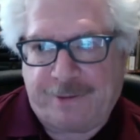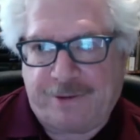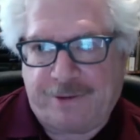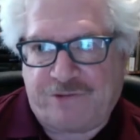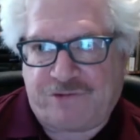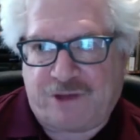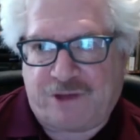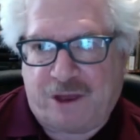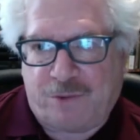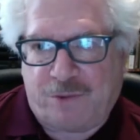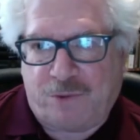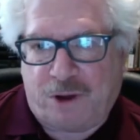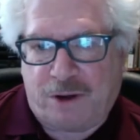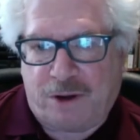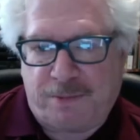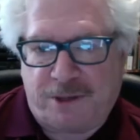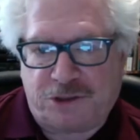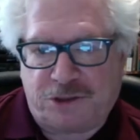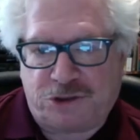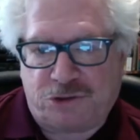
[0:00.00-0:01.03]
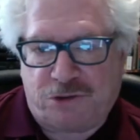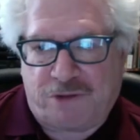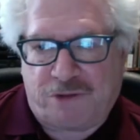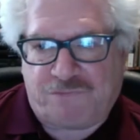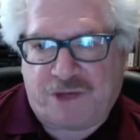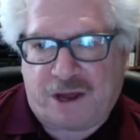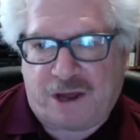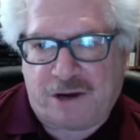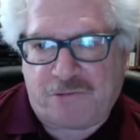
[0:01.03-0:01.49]
Because I want to make sure
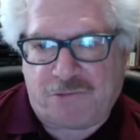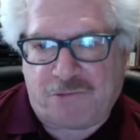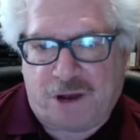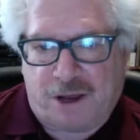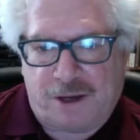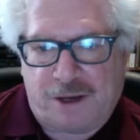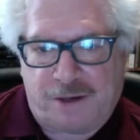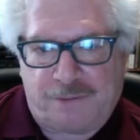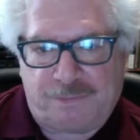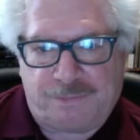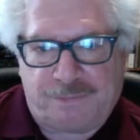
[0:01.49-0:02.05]
I've got it right.